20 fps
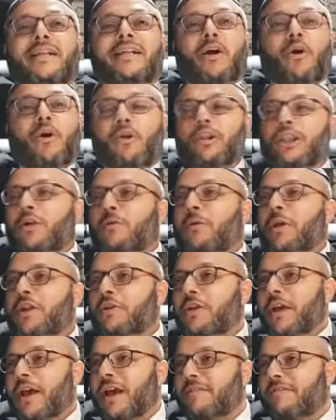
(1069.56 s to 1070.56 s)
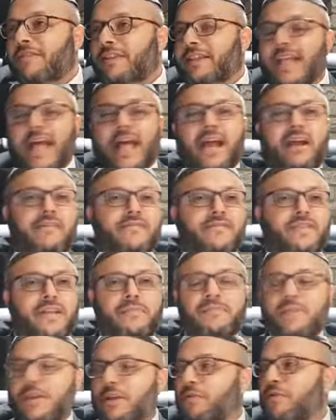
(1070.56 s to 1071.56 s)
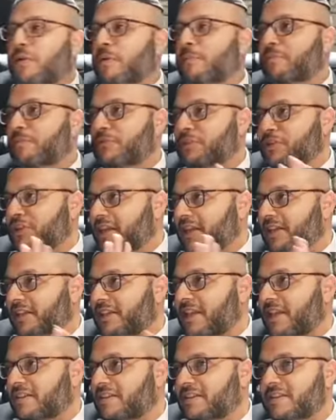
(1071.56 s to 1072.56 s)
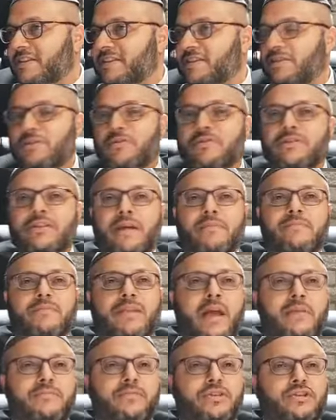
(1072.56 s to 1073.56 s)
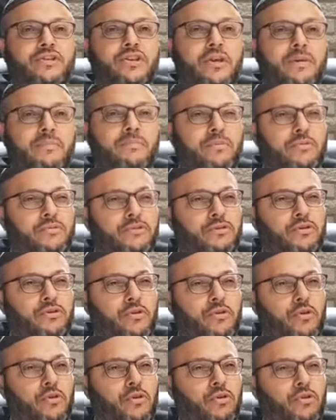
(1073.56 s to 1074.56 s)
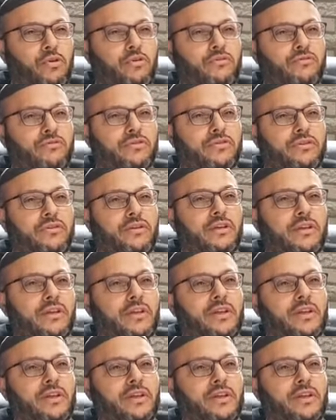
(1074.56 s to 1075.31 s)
Only when you have a lack of something, you appreciate that. You know, sometimes Hashem puts you all over.